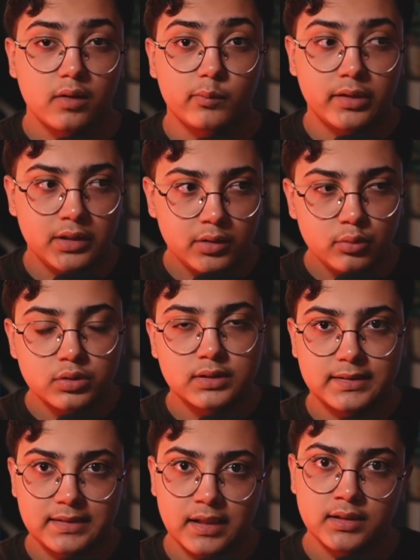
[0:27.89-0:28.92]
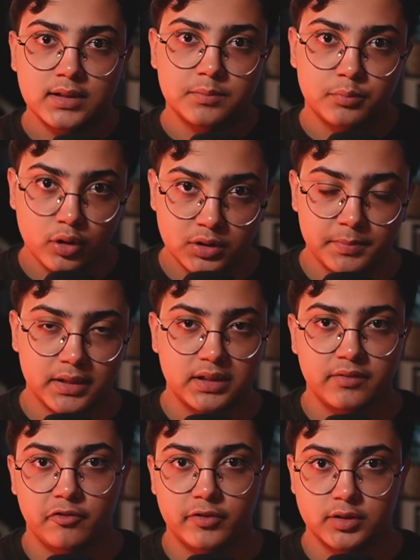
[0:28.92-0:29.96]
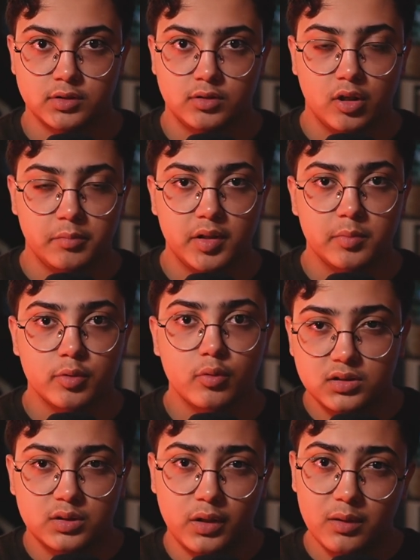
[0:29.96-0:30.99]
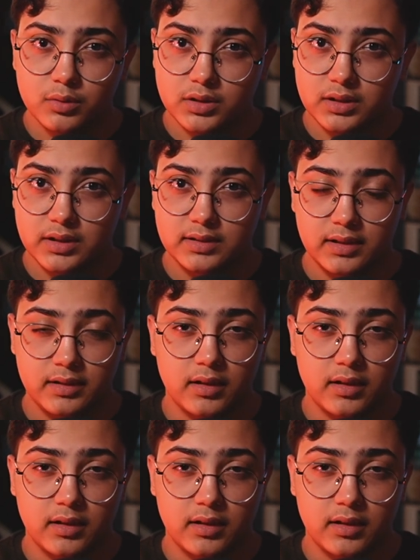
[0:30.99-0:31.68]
we use the standard prospective revision timetable. So when I was in year 10,